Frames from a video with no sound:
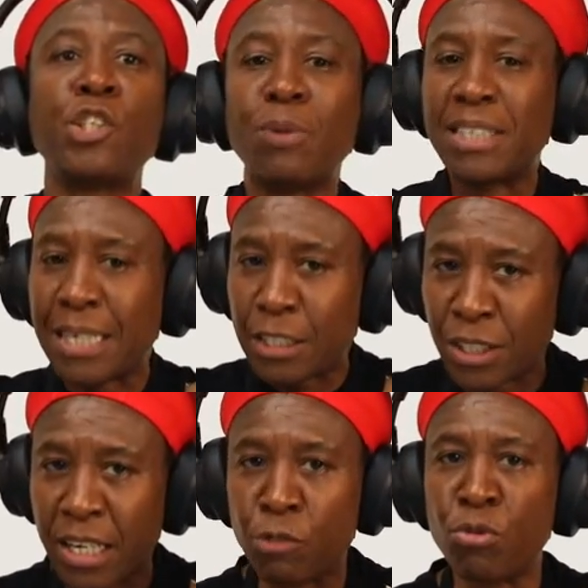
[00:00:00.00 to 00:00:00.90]
So I
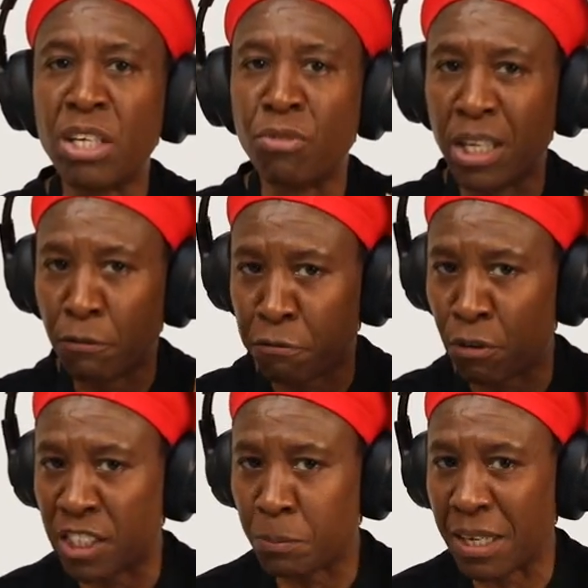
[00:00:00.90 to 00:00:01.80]
started to get really, really
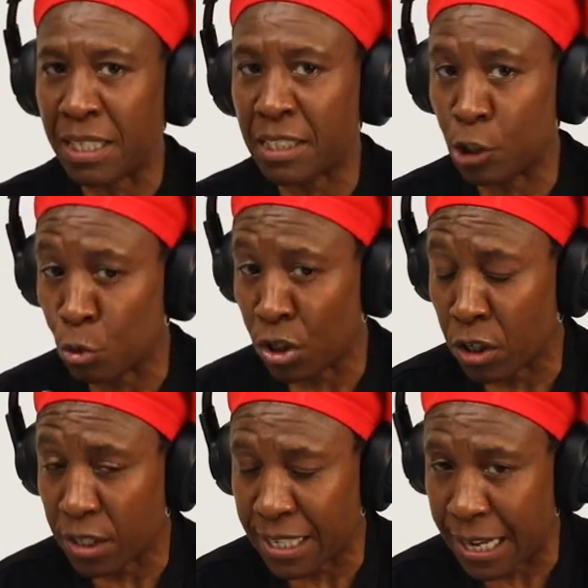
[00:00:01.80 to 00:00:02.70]
influenced by listening to a
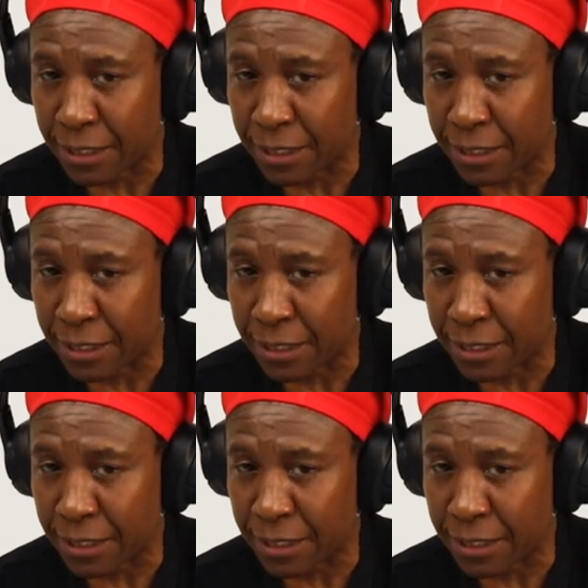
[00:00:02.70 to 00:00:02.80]
lot of